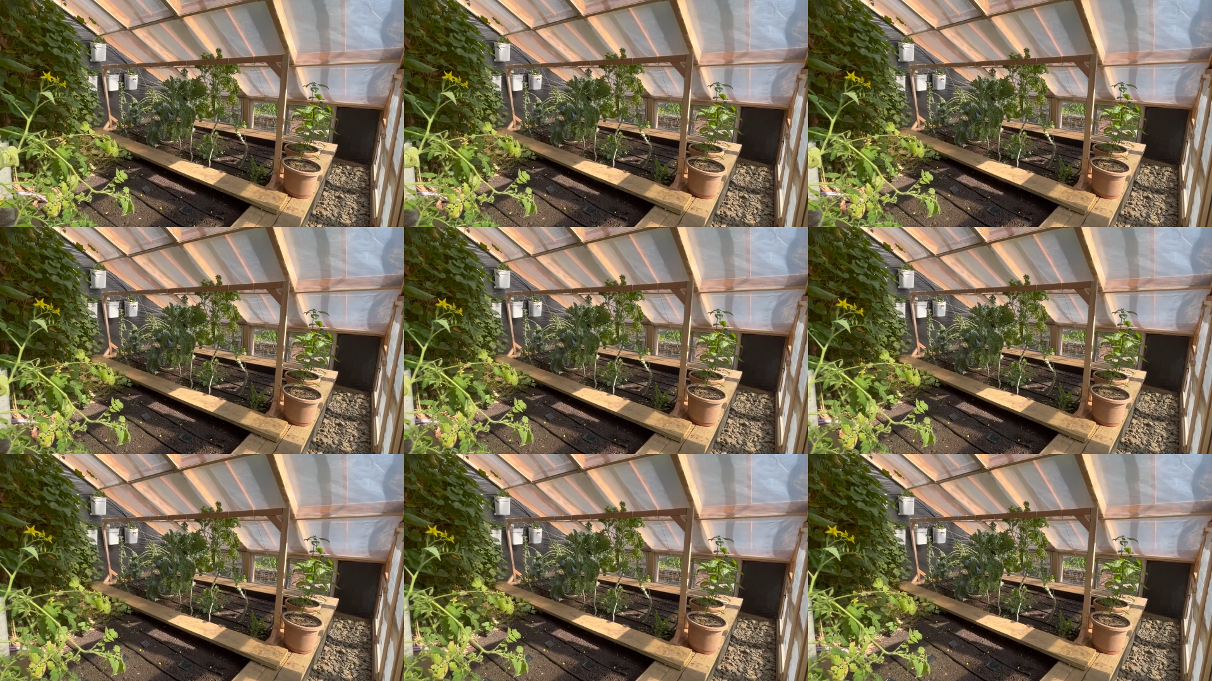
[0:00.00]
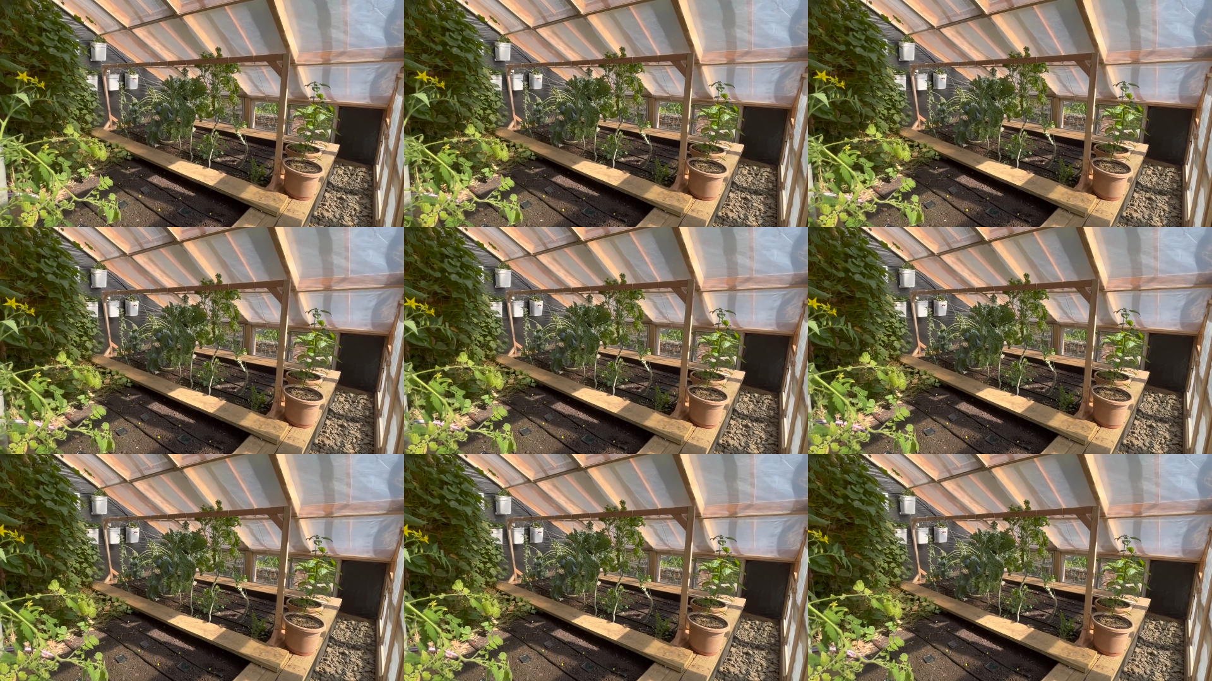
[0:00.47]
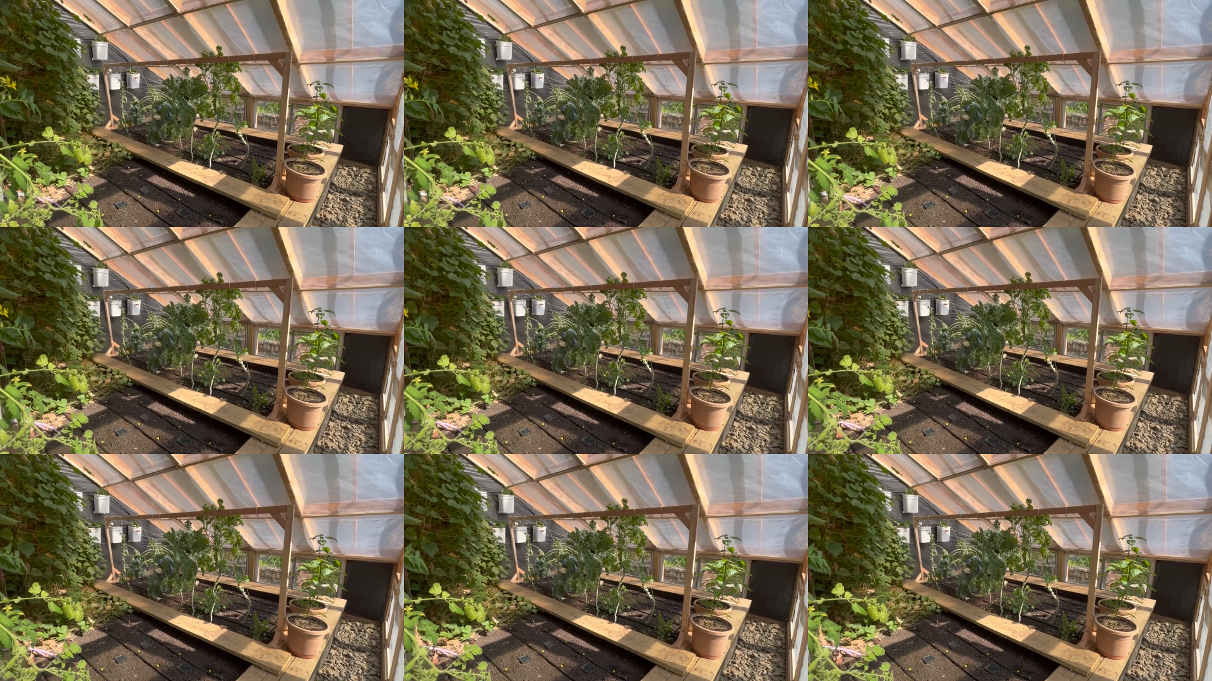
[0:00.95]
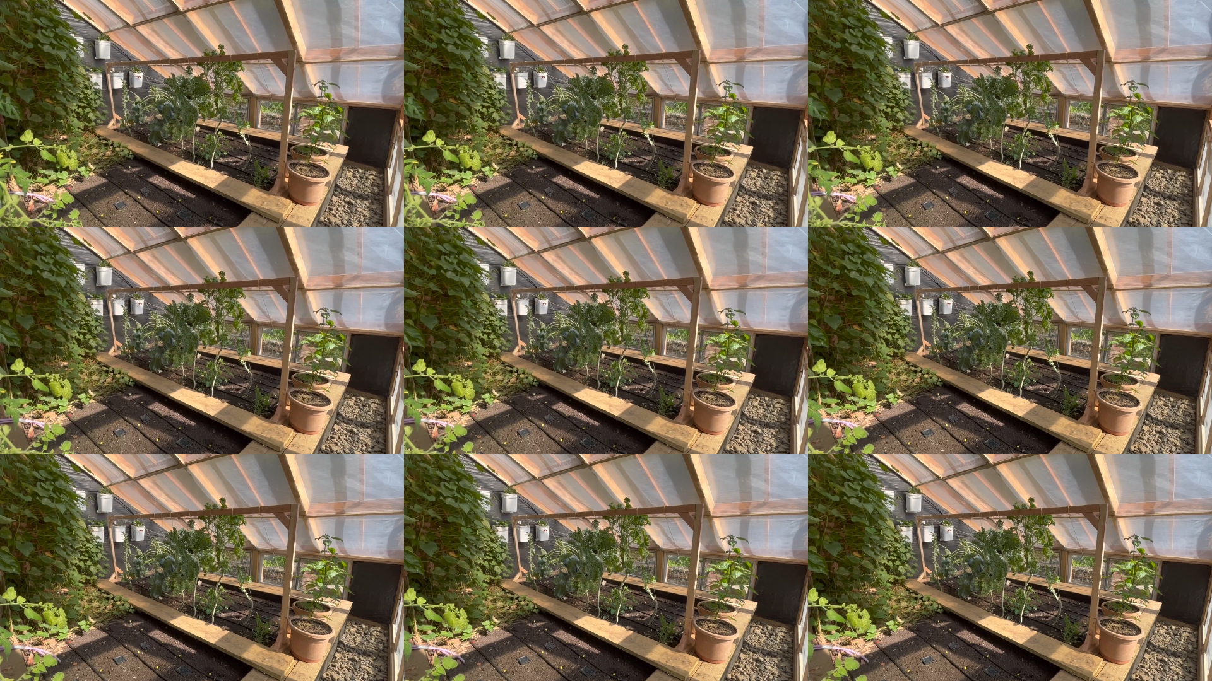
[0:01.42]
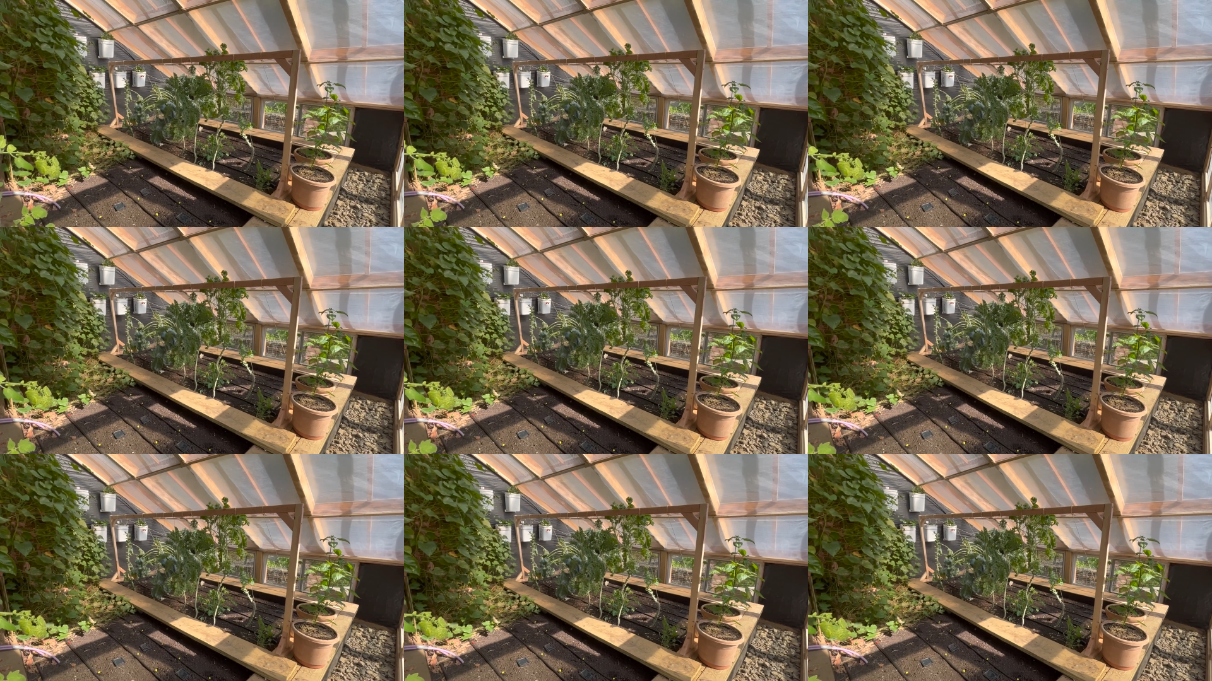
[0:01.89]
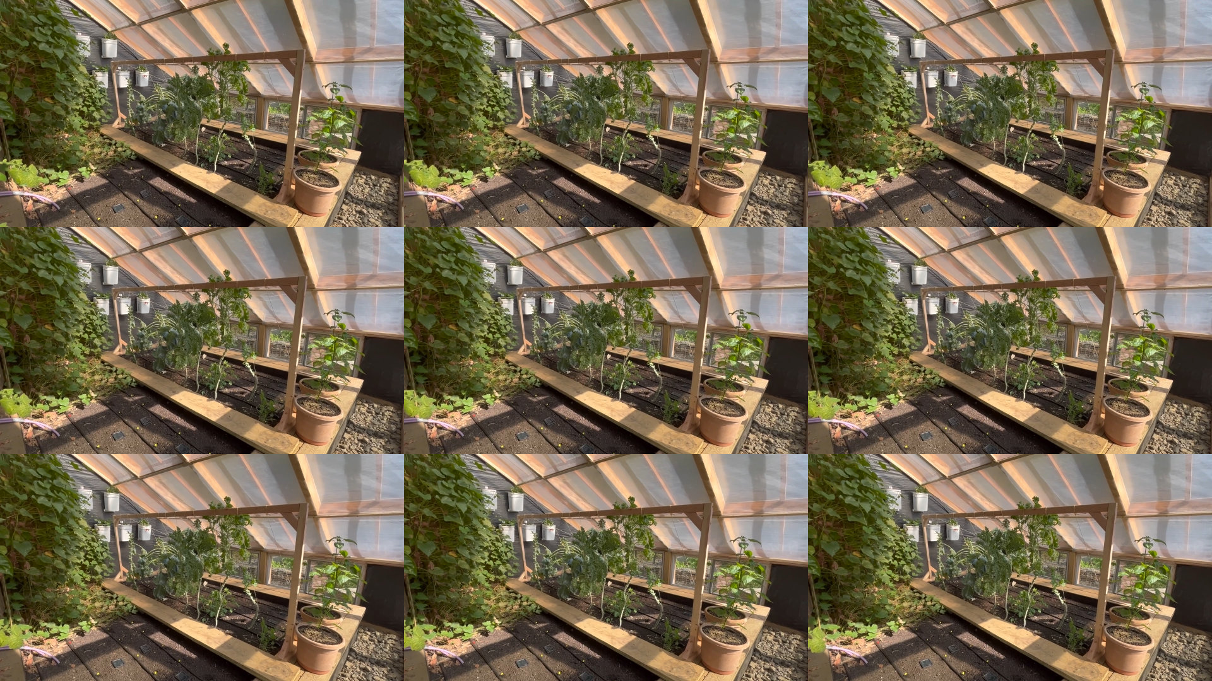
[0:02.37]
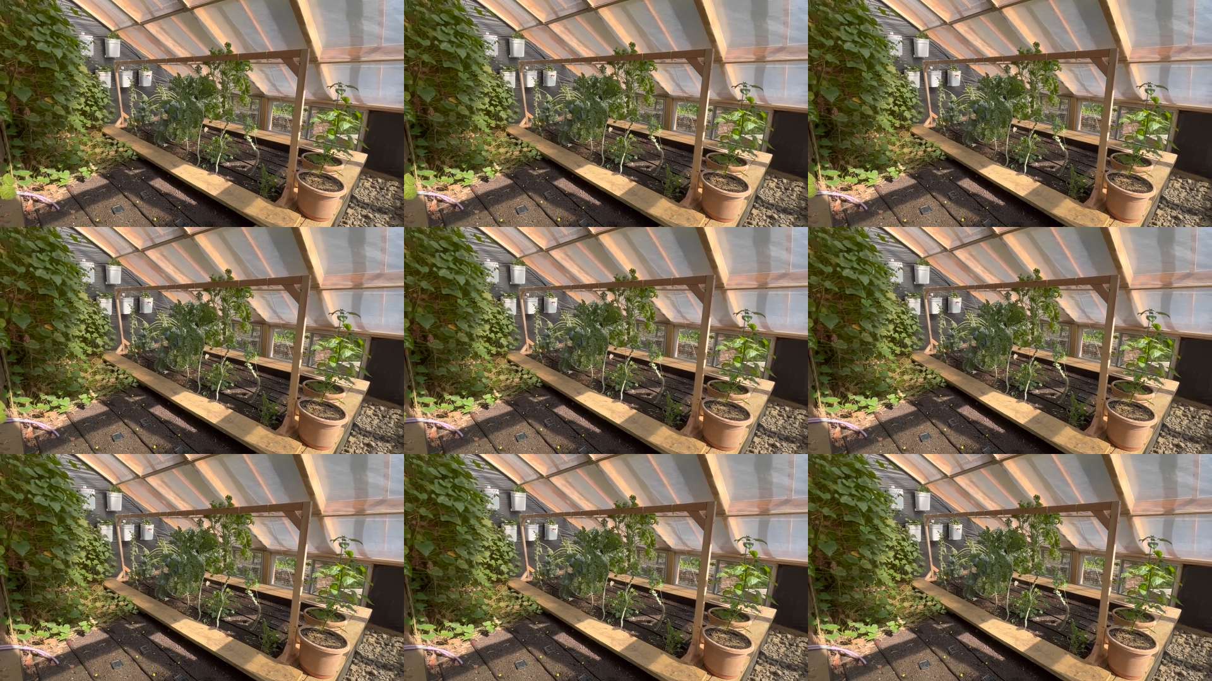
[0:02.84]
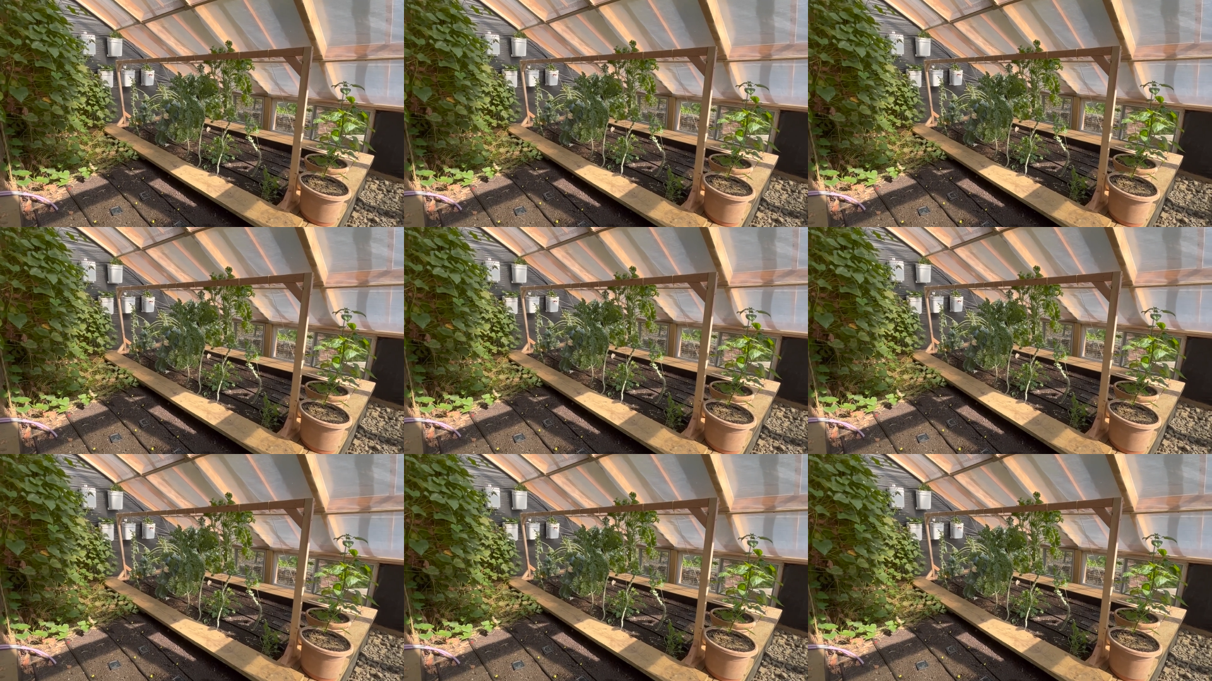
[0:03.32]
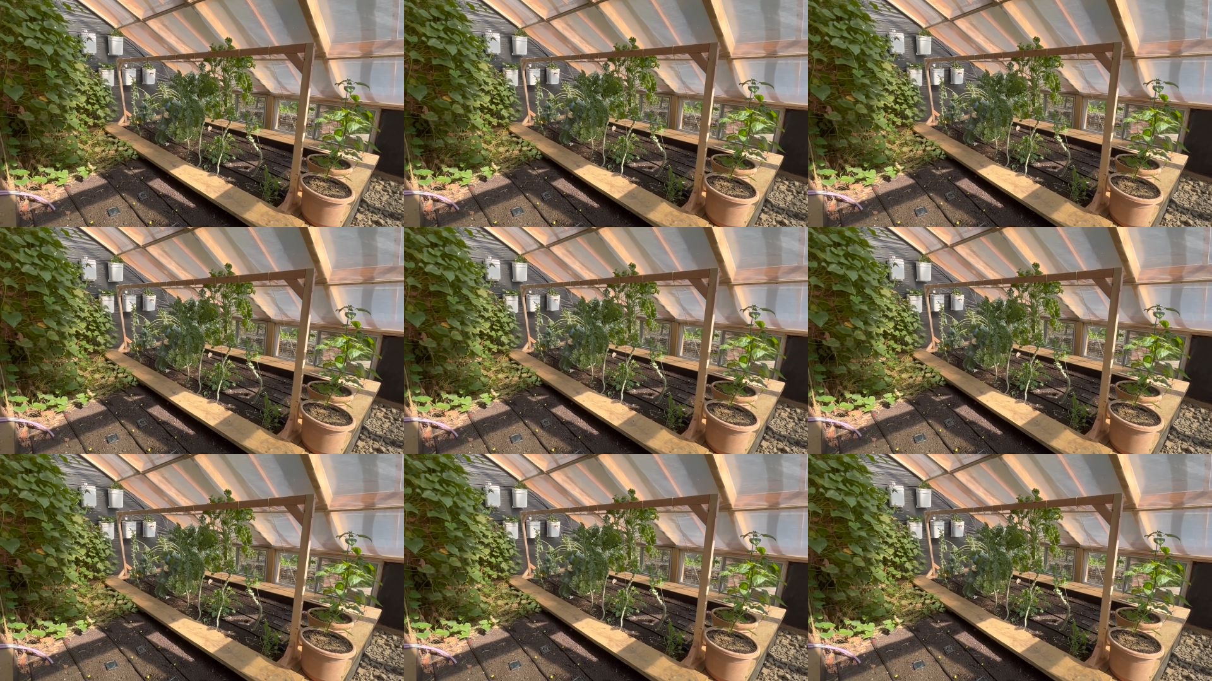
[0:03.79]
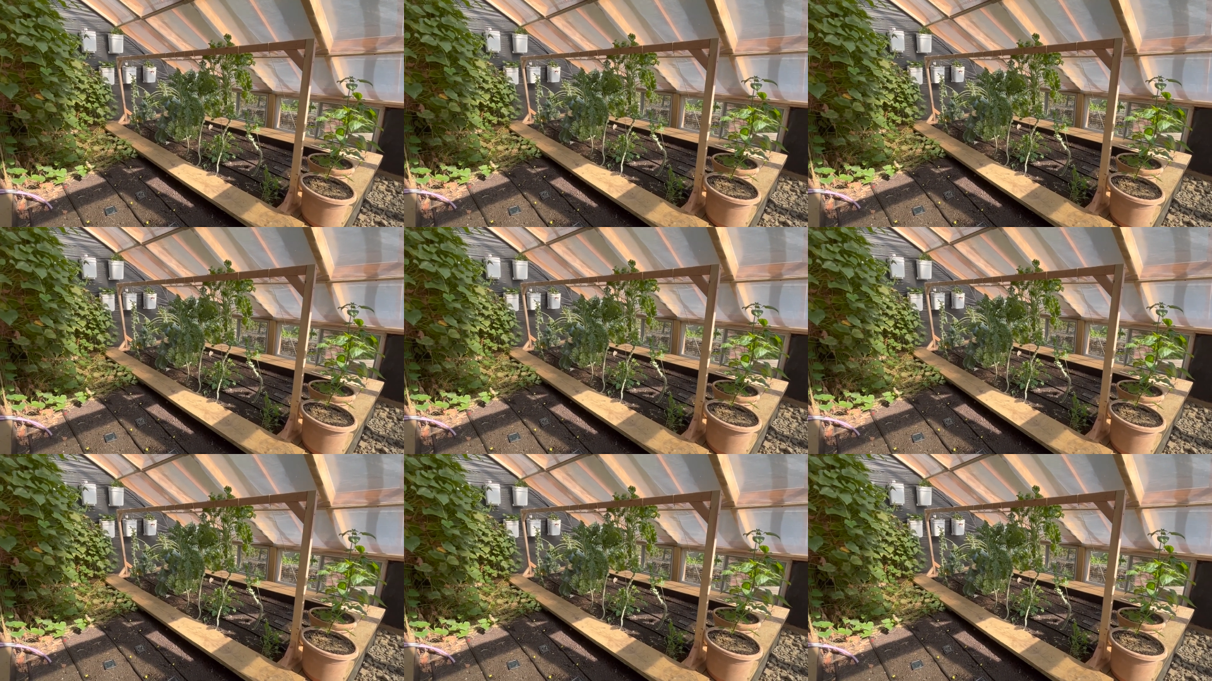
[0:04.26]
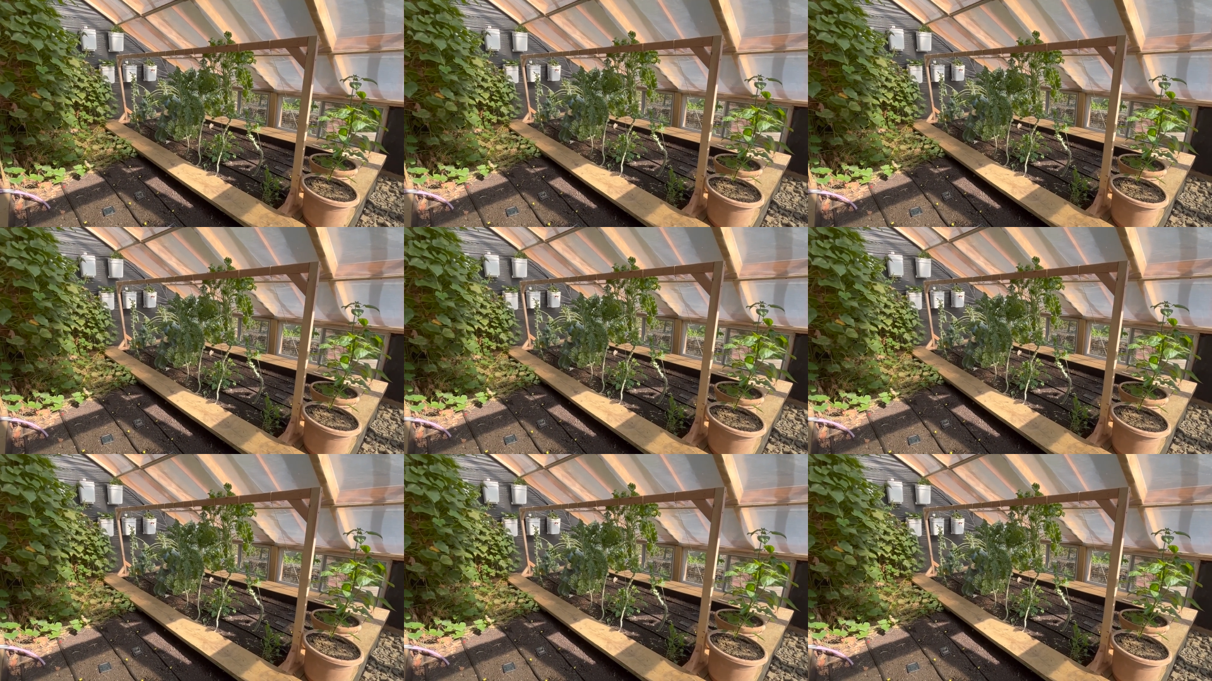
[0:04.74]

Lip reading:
Nobody's mouth can be seen.